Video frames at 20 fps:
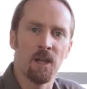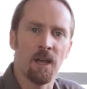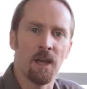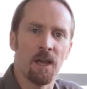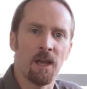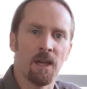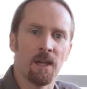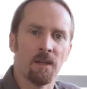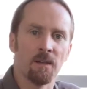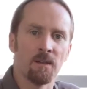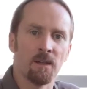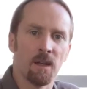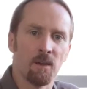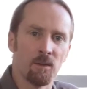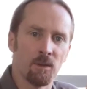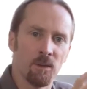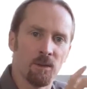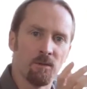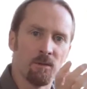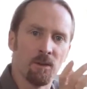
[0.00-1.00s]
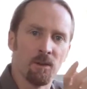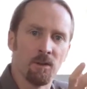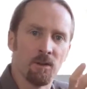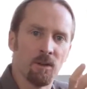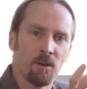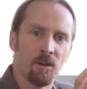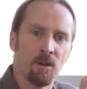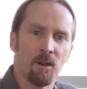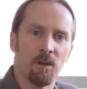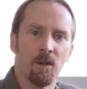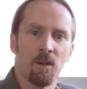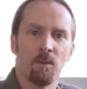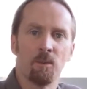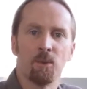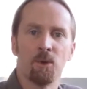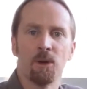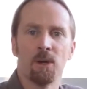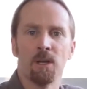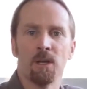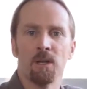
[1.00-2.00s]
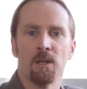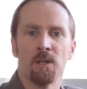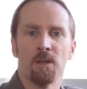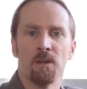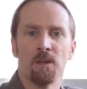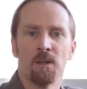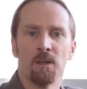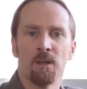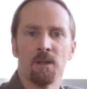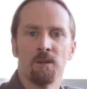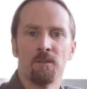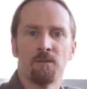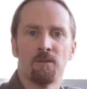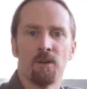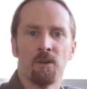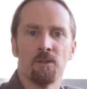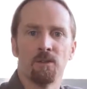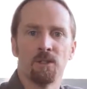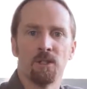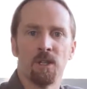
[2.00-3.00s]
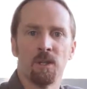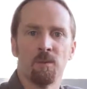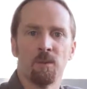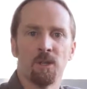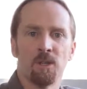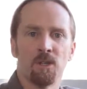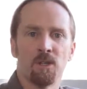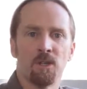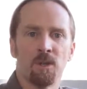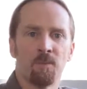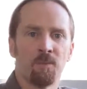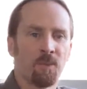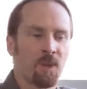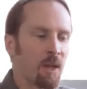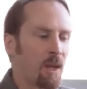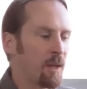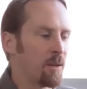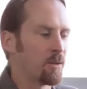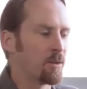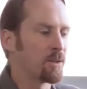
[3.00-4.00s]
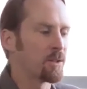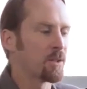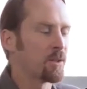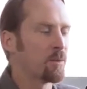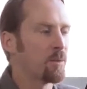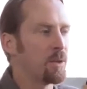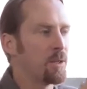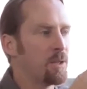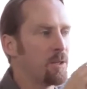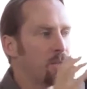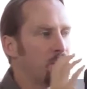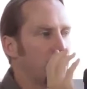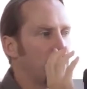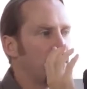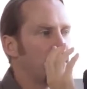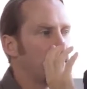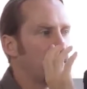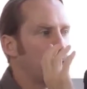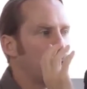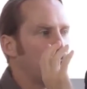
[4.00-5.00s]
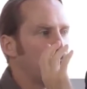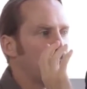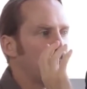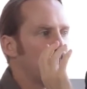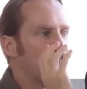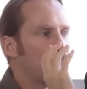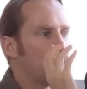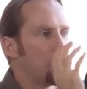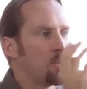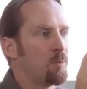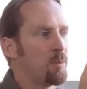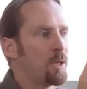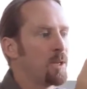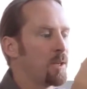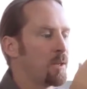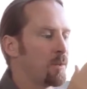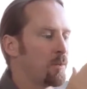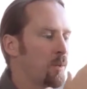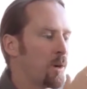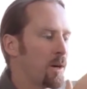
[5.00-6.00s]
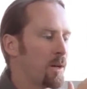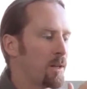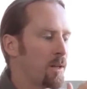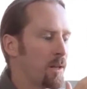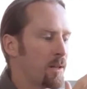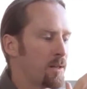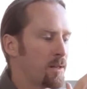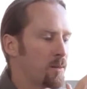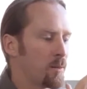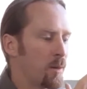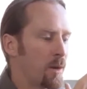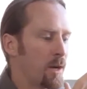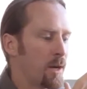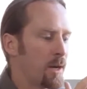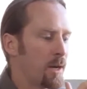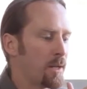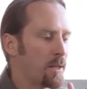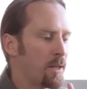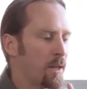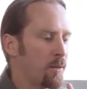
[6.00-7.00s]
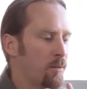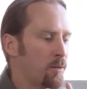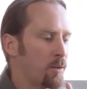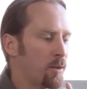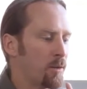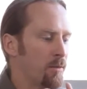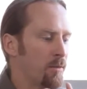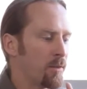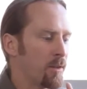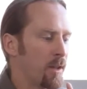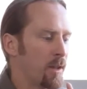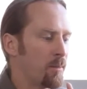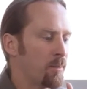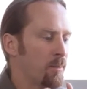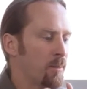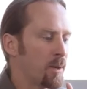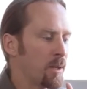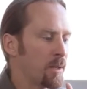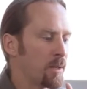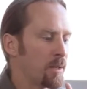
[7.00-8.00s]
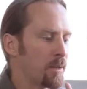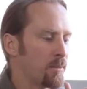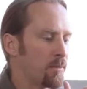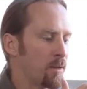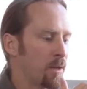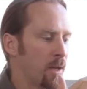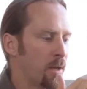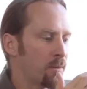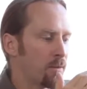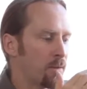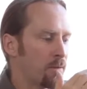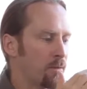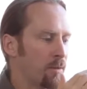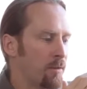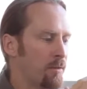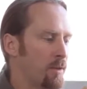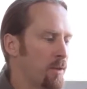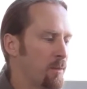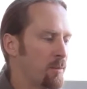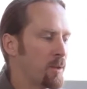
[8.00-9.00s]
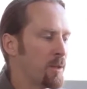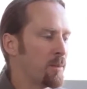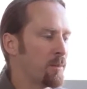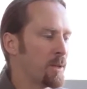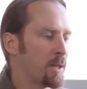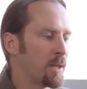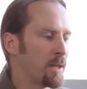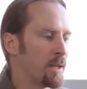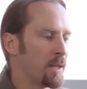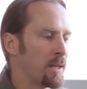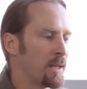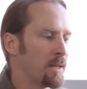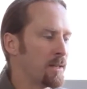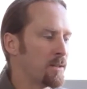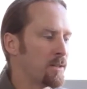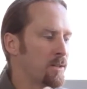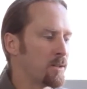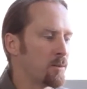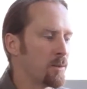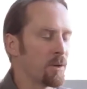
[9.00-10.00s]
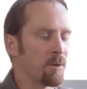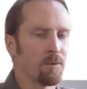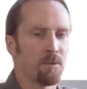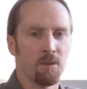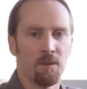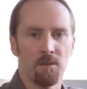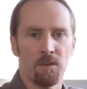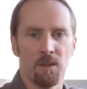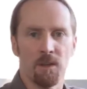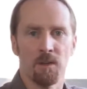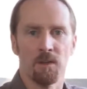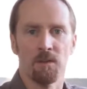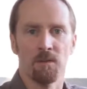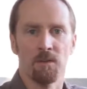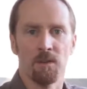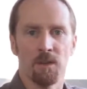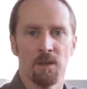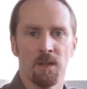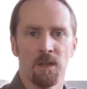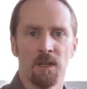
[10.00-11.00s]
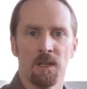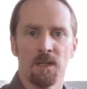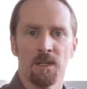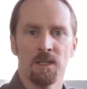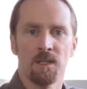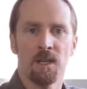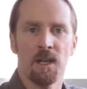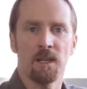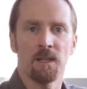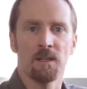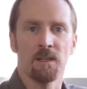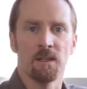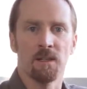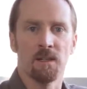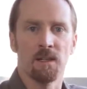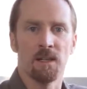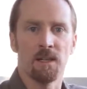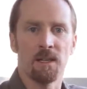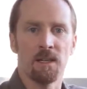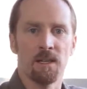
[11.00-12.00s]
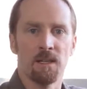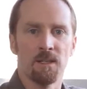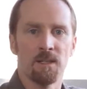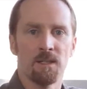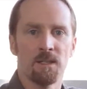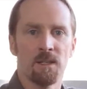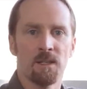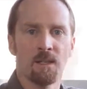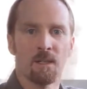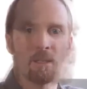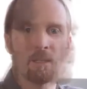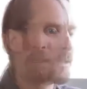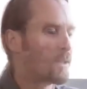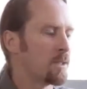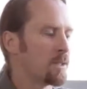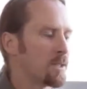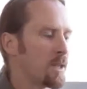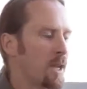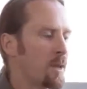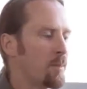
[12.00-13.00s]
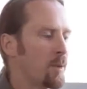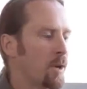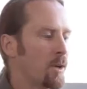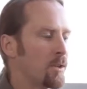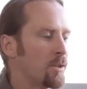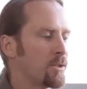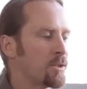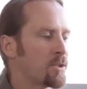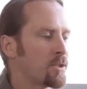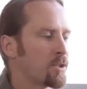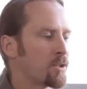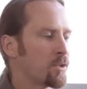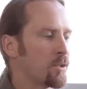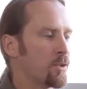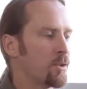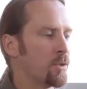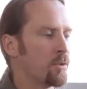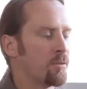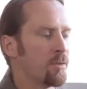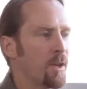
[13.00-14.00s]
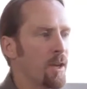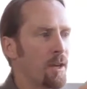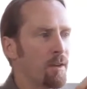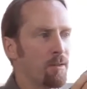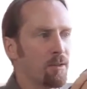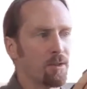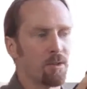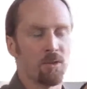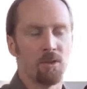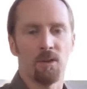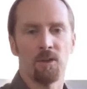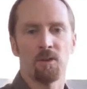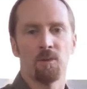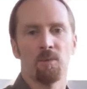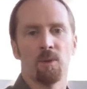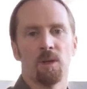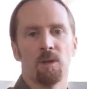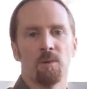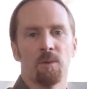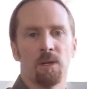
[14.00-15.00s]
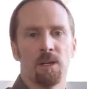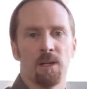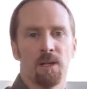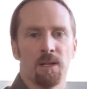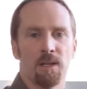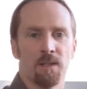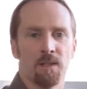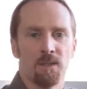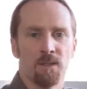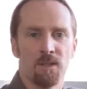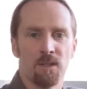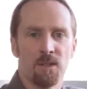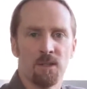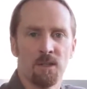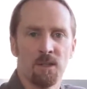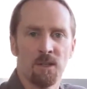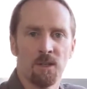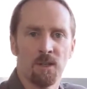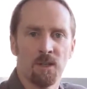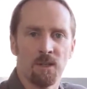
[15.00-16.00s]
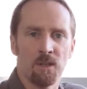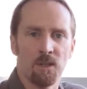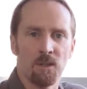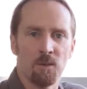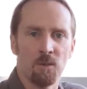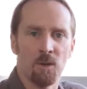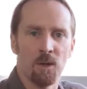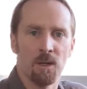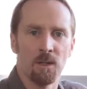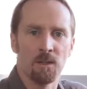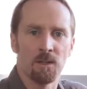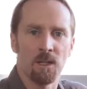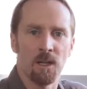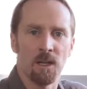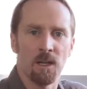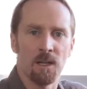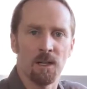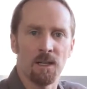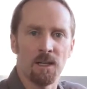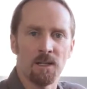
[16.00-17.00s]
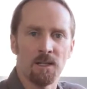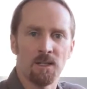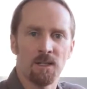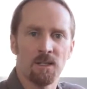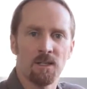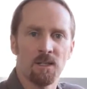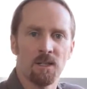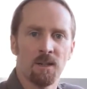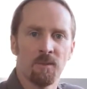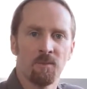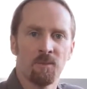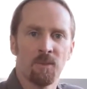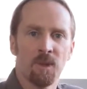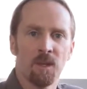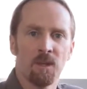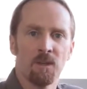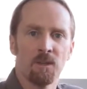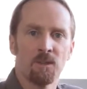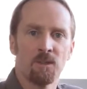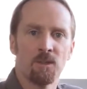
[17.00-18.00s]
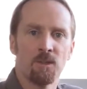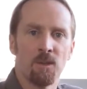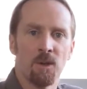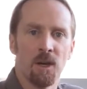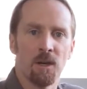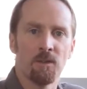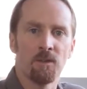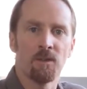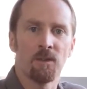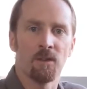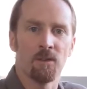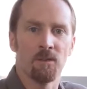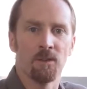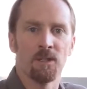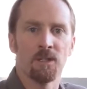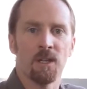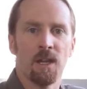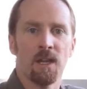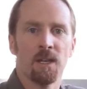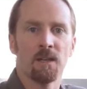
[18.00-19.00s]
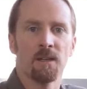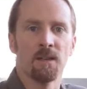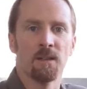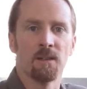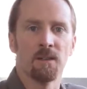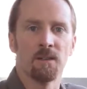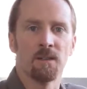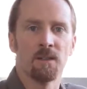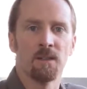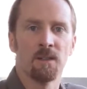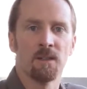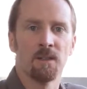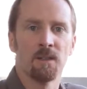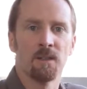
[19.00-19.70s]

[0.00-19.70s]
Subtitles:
and that will give you a pretty frozen image. And also when you're zooming in, why I had that rule of thumb, like if you have a 50mm lens, you want 50th of a second at least. The same holds true if you have a 200mm lens. You want at least 200th of a second.